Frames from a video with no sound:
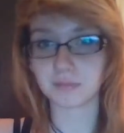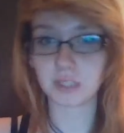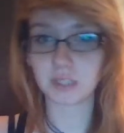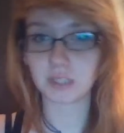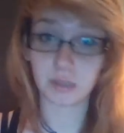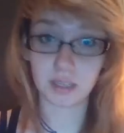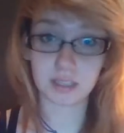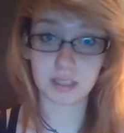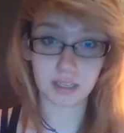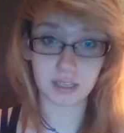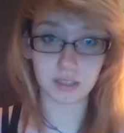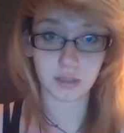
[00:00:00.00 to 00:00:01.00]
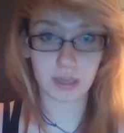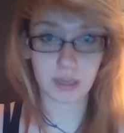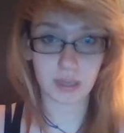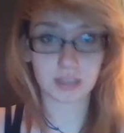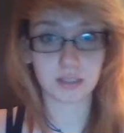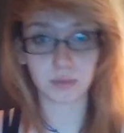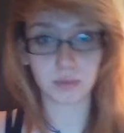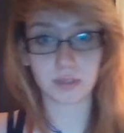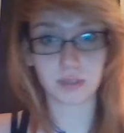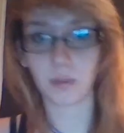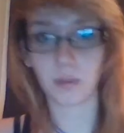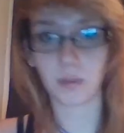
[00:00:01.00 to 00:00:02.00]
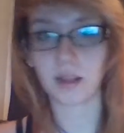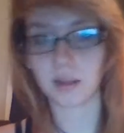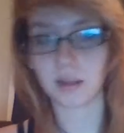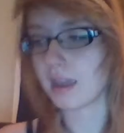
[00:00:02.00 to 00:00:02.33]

So it's an easier way to say you're welcome.